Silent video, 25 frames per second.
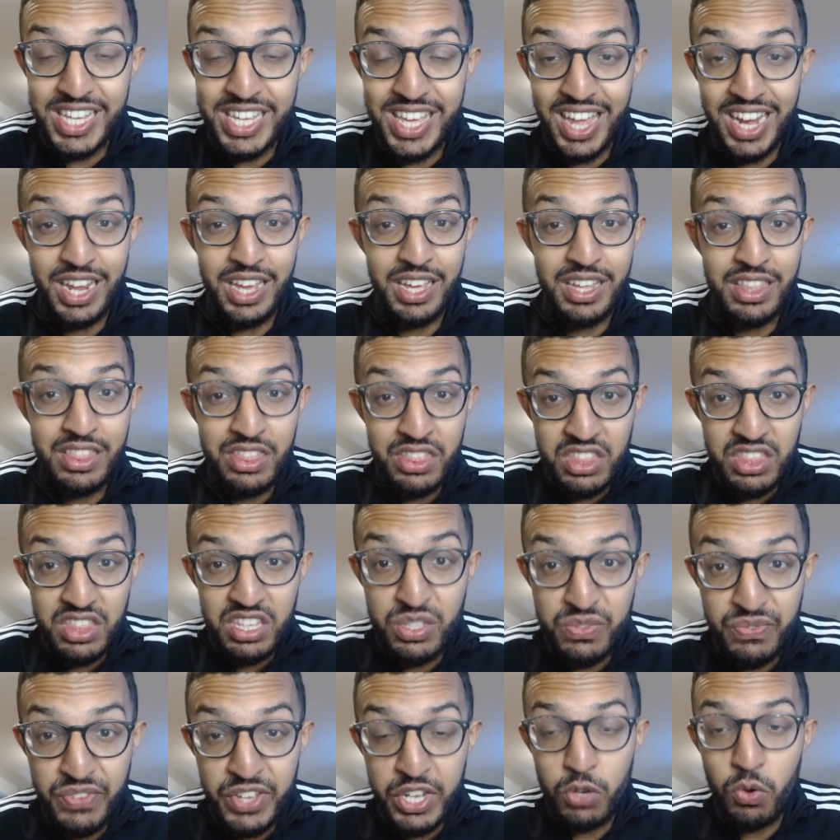and in this
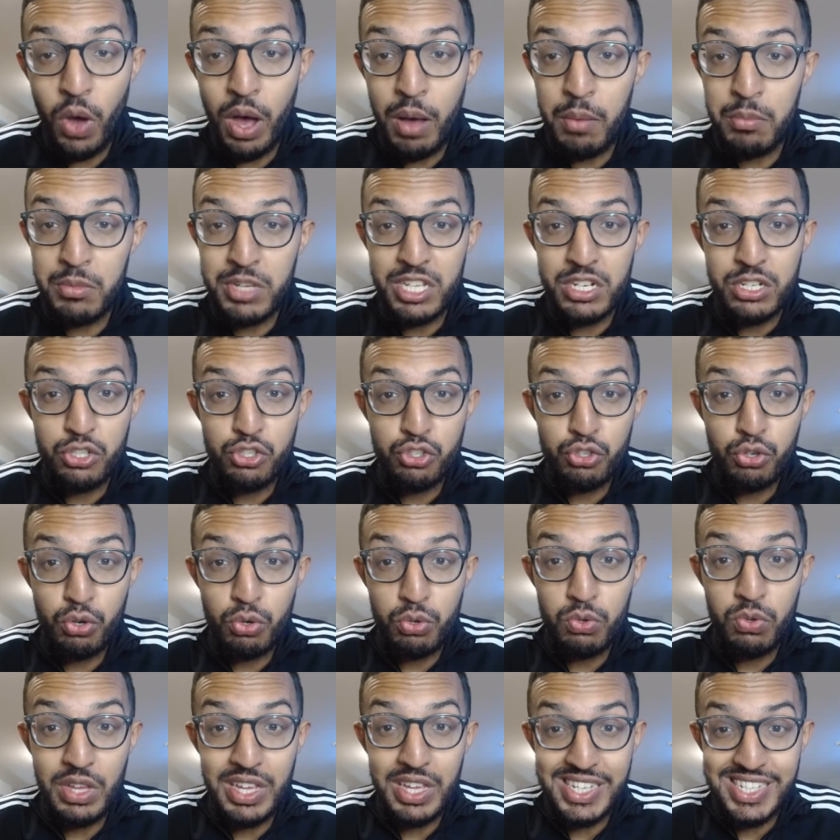video I'm going to show you
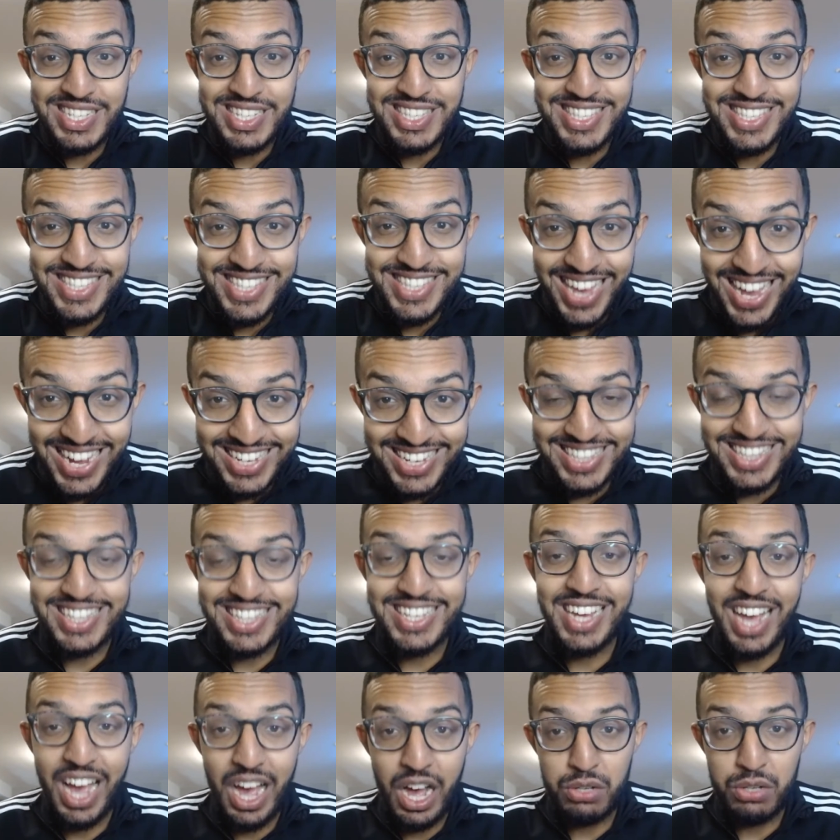exactly
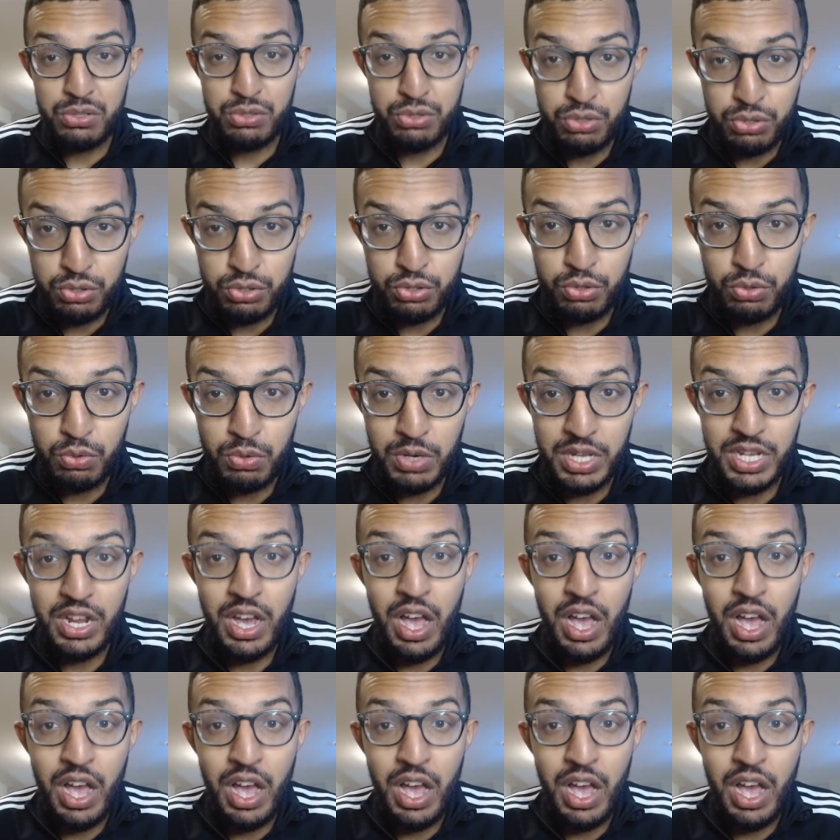how to do it.